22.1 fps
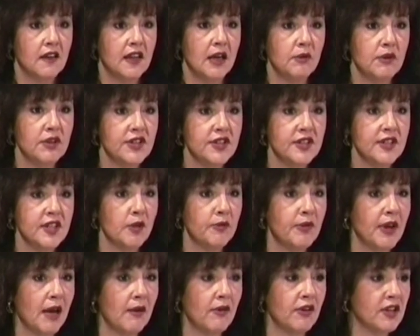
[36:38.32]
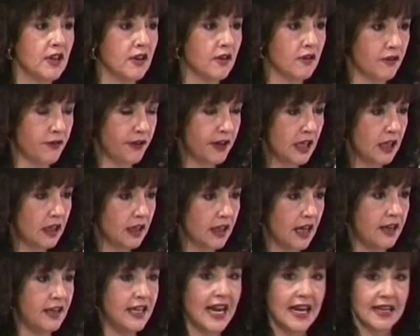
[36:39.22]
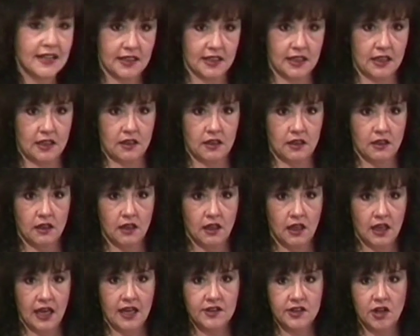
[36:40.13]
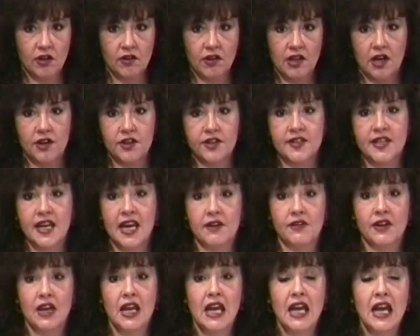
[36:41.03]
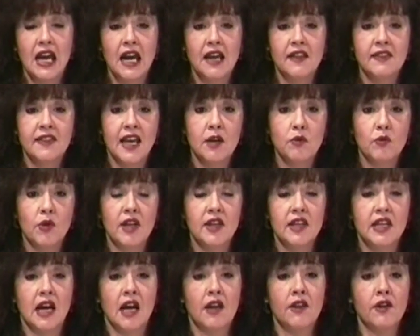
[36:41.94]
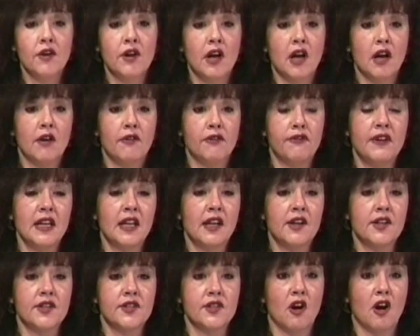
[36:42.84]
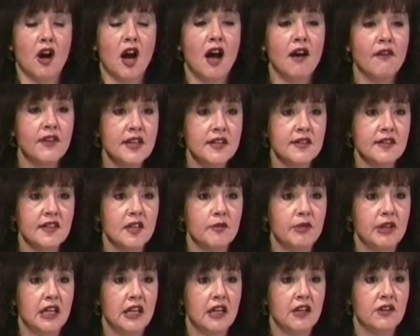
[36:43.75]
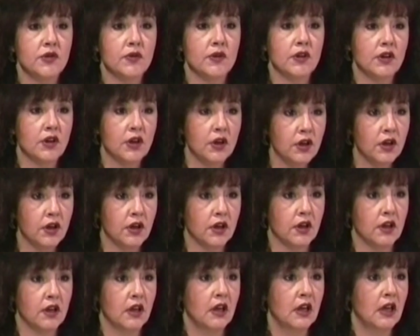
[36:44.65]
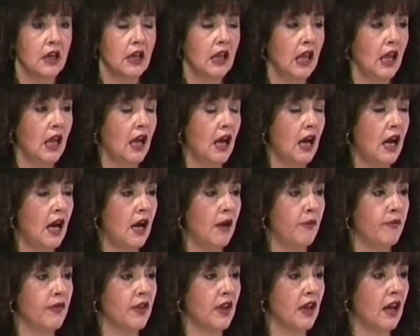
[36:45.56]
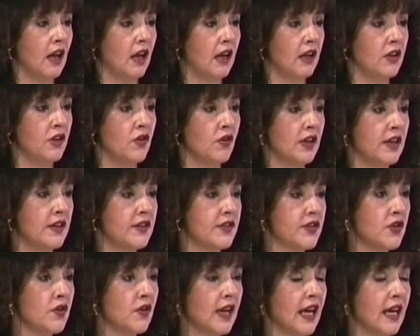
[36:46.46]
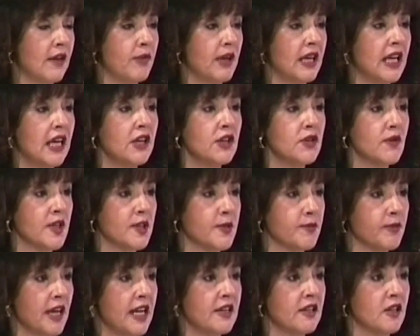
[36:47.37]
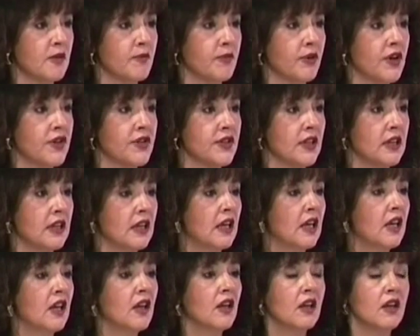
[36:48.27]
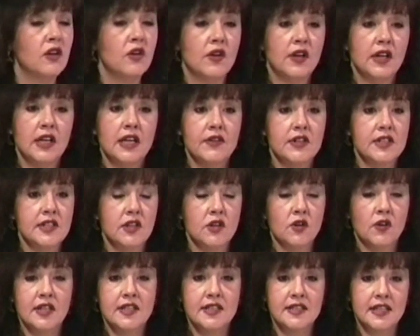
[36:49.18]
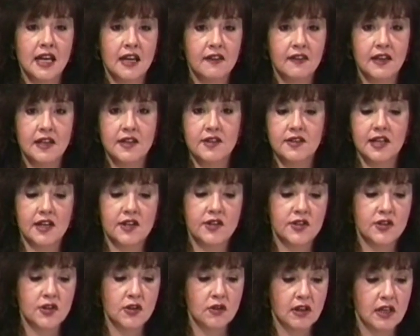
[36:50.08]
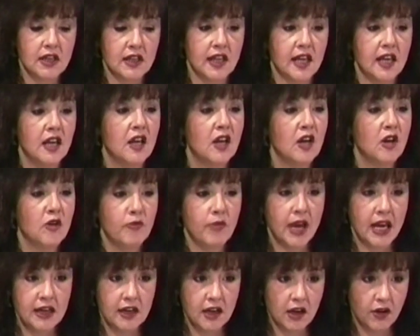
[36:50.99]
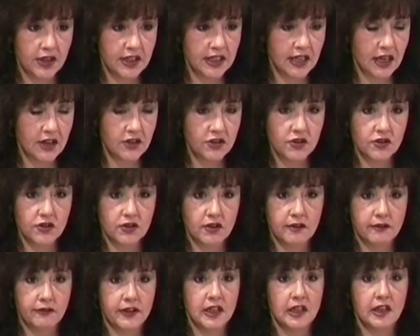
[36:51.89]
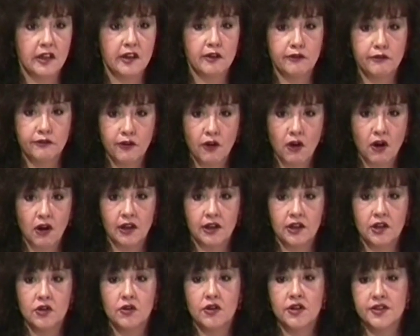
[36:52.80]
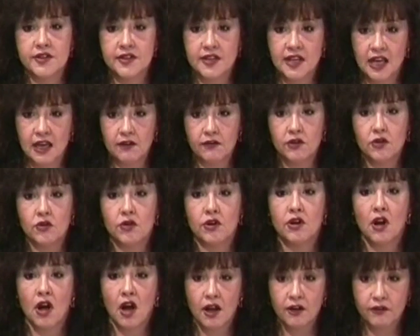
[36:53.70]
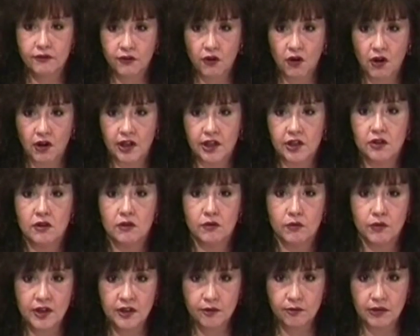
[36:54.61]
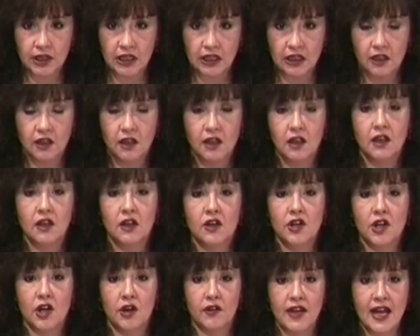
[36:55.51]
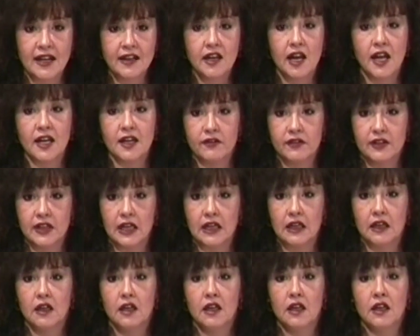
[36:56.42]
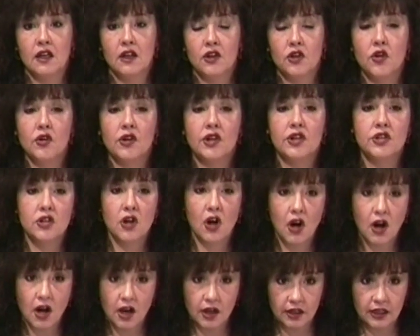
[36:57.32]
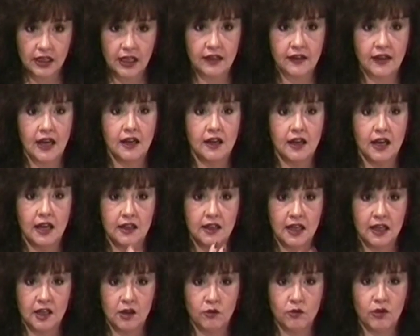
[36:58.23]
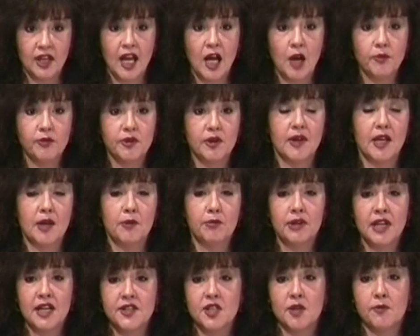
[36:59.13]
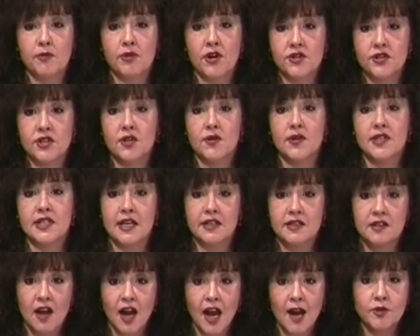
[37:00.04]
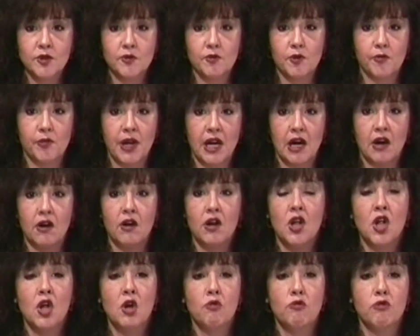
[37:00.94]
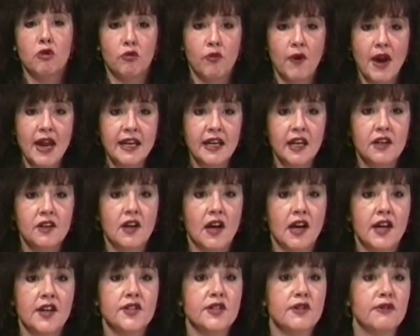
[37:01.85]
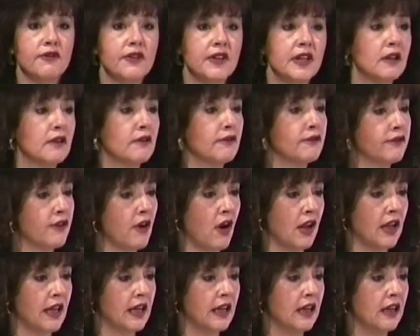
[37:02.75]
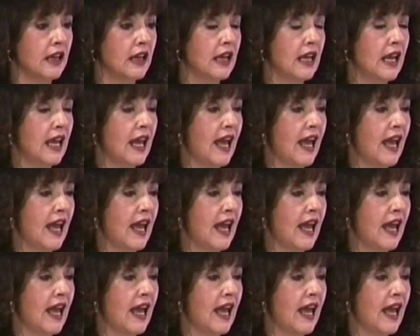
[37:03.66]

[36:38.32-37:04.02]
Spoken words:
they will still be able to feel nested as though they are safe. And then when the other feelings are obviously beginning to occur, you can begin to explain to the person, you can say things like soothingly, pay no attention to the feeling of falling. You are safe. You are not falling. You are with me. That kind of thing. You can talk, and it will help them. And plus, the person who has had time to prepare will recognize the feel of falling